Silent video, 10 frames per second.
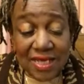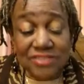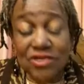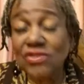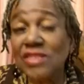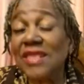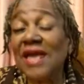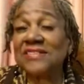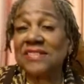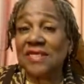So the
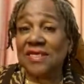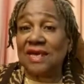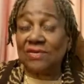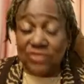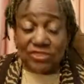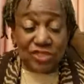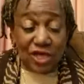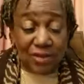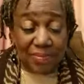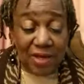next thing I'm going to
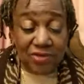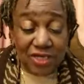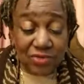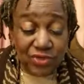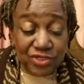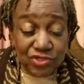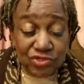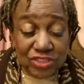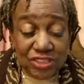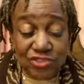talk about, it
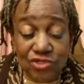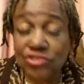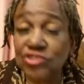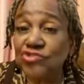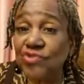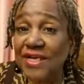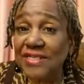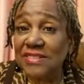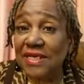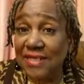reduces your
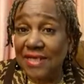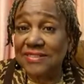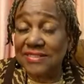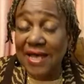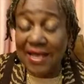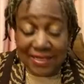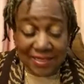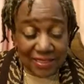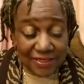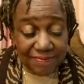stress and
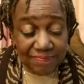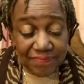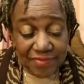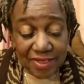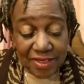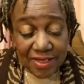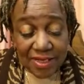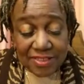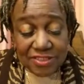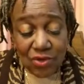anxiety.
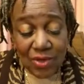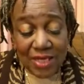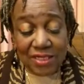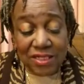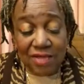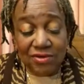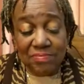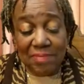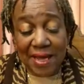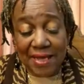So a cluttered
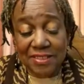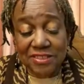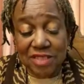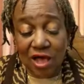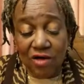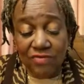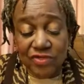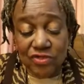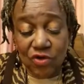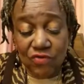mind is
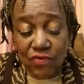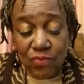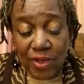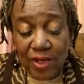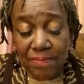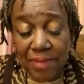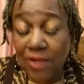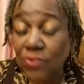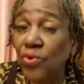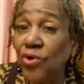often overwhelmed by
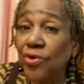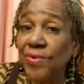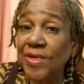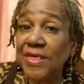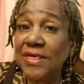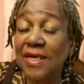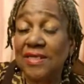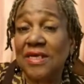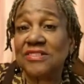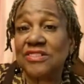worry and
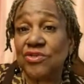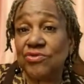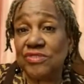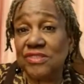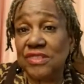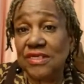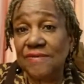uncertainty.